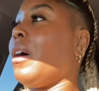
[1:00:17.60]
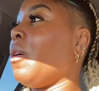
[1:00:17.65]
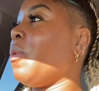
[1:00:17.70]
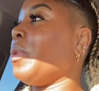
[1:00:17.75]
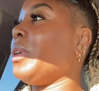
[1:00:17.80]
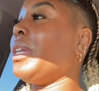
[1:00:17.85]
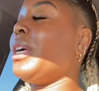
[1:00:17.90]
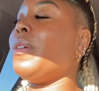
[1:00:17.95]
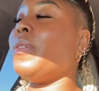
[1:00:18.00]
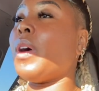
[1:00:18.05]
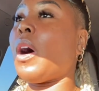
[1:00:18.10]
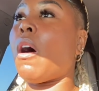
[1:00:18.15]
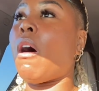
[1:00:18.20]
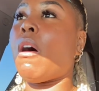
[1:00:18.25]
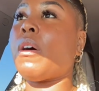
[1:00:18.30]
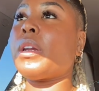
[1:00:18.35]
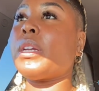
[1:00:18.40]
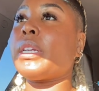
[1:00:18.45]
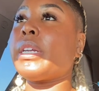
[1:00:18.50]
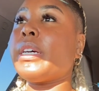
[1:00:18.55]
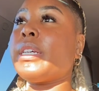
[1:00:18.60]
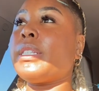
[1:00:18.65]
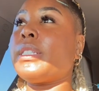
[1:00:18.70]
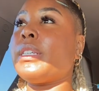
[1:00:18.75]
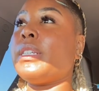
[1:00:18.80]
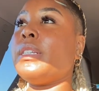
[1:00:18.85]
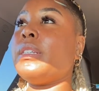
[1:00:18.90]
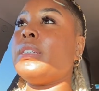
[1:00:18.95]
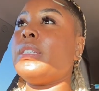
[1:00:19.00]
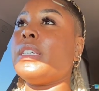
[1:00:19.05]
We leaving all the
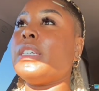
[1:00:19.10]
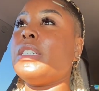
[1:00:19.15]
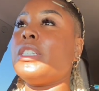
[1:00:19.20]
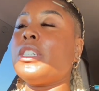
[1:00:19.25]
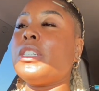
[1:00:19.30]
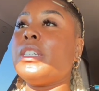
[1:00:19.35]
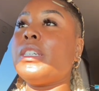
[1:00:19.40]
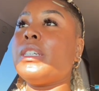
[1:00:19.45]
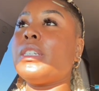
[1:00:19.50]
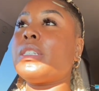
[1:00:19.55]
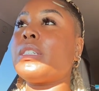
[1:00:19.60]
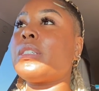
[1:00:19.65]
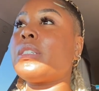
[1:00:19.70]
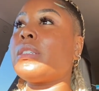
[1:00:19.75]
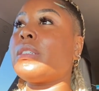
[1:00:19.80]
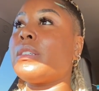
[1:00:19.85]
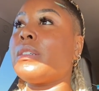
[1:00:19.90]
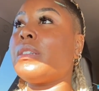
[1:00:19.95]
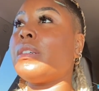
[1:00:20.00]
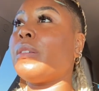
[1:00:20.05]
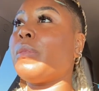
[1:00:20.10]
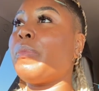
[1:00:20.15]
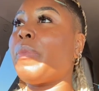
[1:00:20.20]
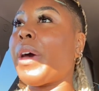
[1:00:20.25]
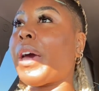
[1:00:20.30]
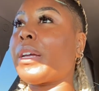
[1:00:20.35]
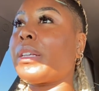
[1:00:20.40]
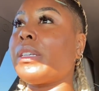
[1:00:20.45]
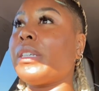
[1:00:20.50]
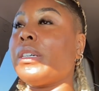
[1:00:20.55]
dusty dinginess
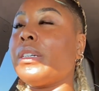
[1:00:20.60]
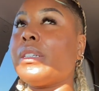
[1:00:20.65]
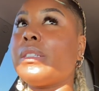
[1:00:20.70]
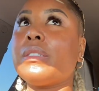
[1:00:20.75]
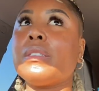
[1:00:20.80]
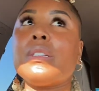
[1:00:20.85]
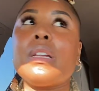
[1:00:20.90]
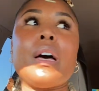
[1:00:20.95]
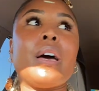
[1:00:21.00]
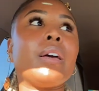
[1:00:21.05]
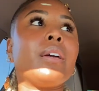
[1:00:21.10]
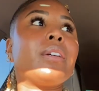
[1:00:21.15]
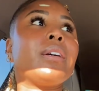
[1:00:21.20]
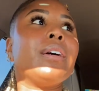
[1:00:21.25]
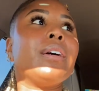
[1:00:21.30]
back up. Like,